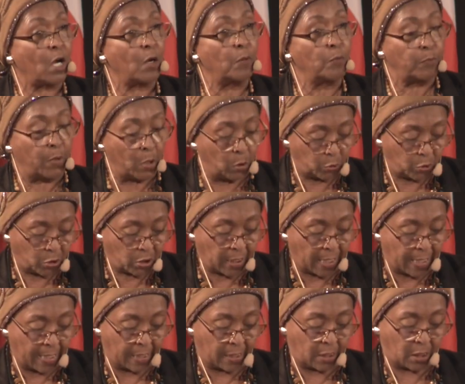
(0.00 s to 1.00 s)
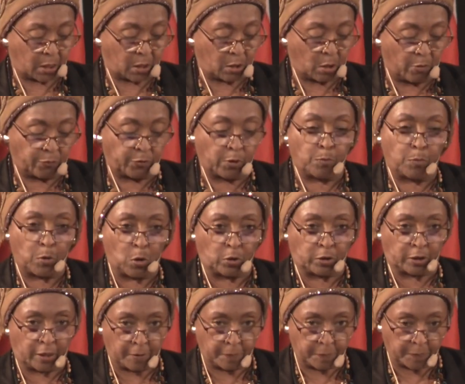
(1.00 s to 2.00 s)
on both sides of the
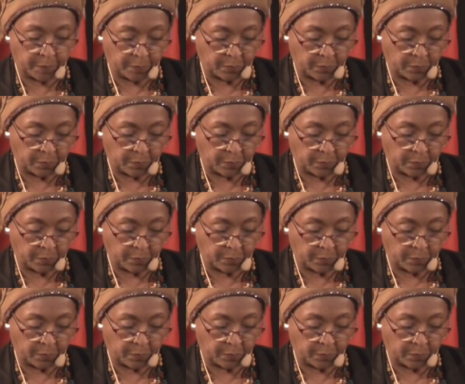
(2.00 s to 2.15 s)
border